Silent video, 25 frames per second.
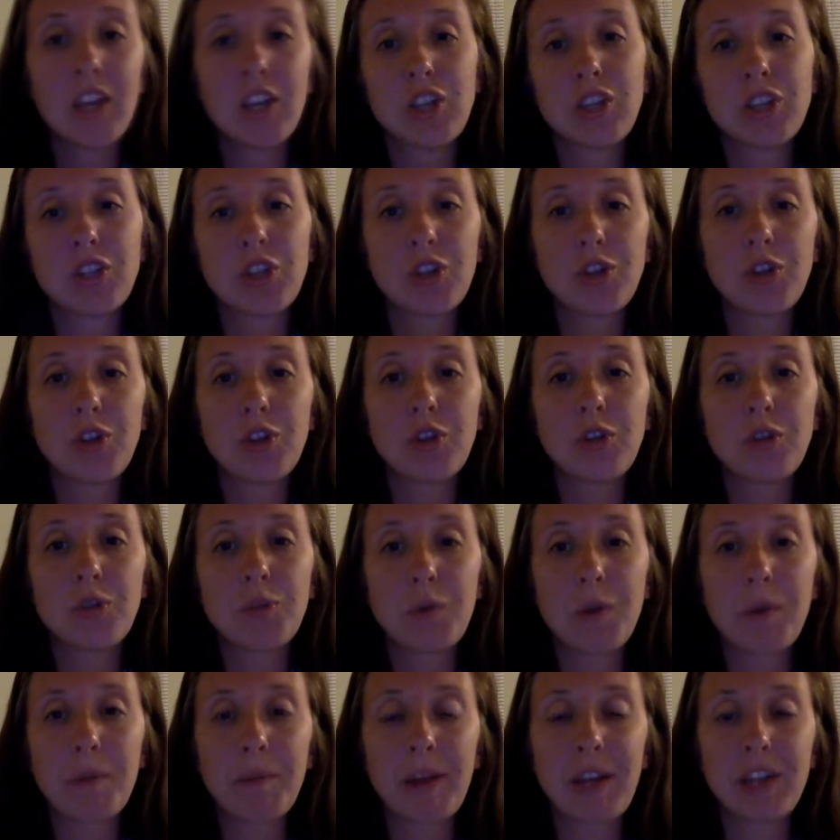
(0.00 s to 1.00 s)
So those
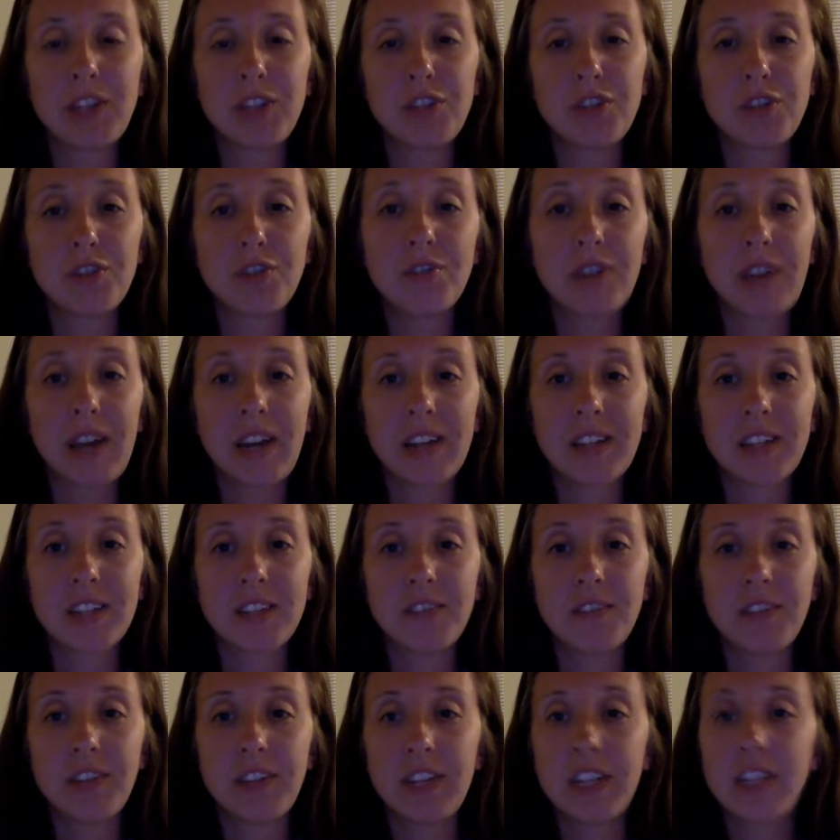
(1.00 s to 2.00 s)
were my 2
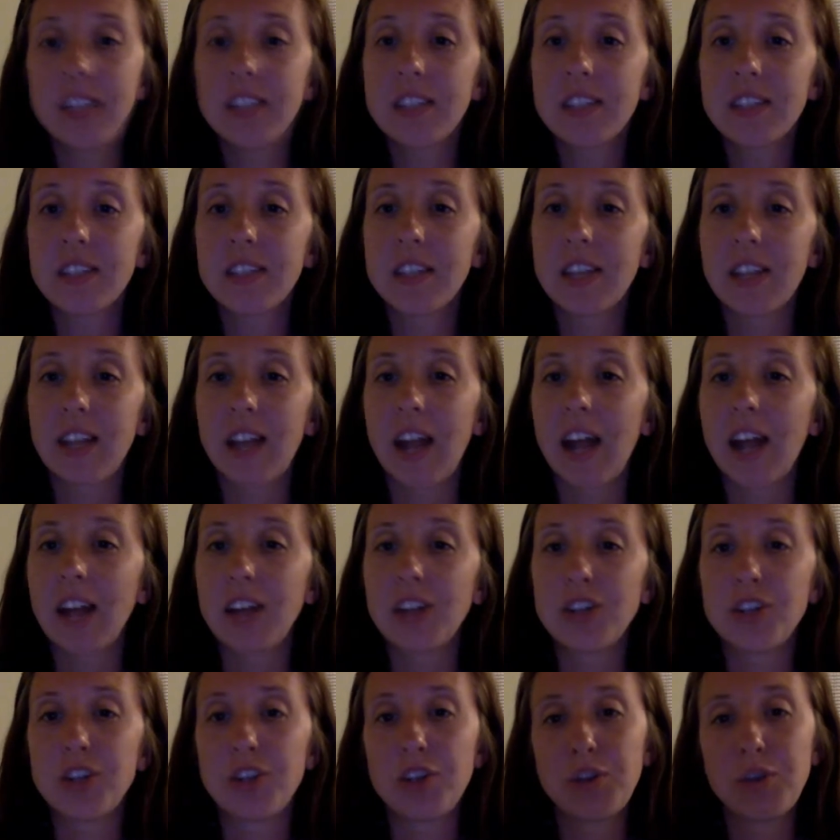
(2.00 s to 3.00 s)
activities that I
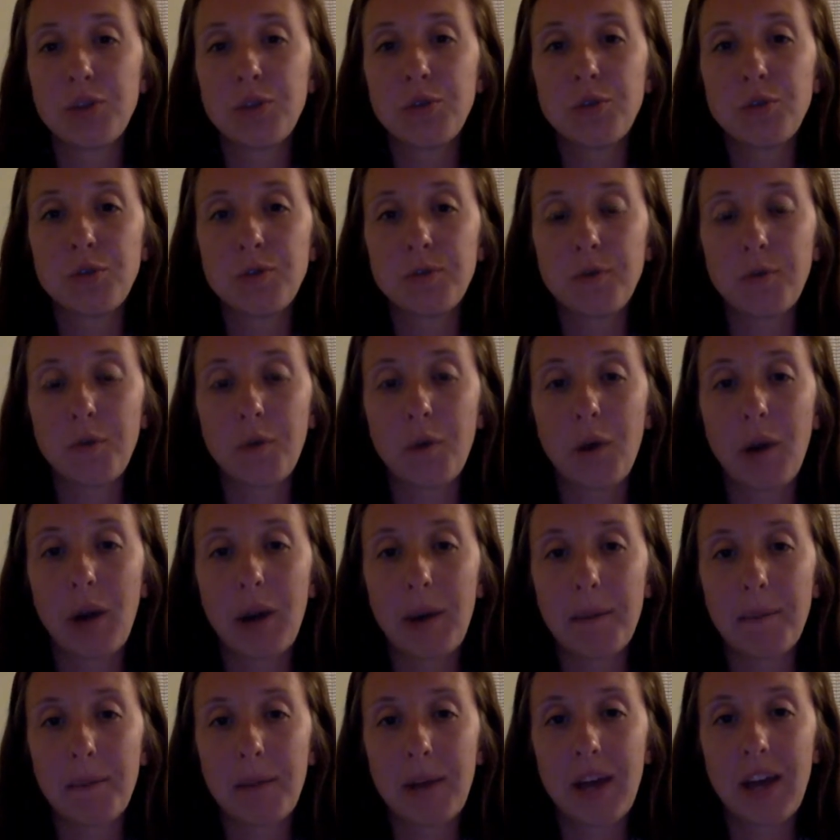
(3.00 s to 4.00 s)
chose
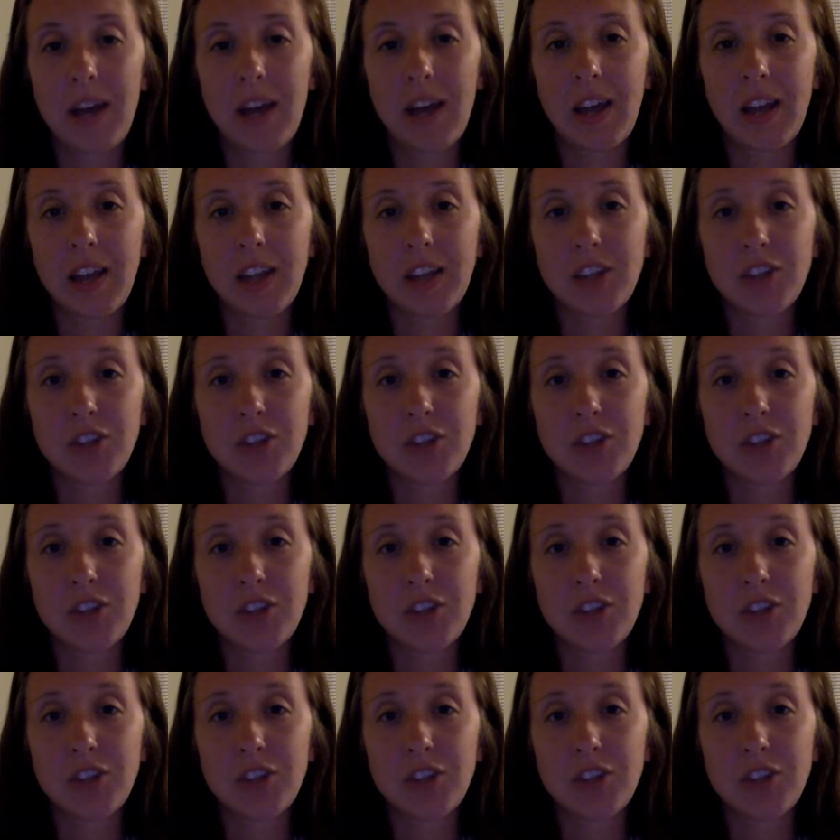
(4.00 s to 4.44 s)
for my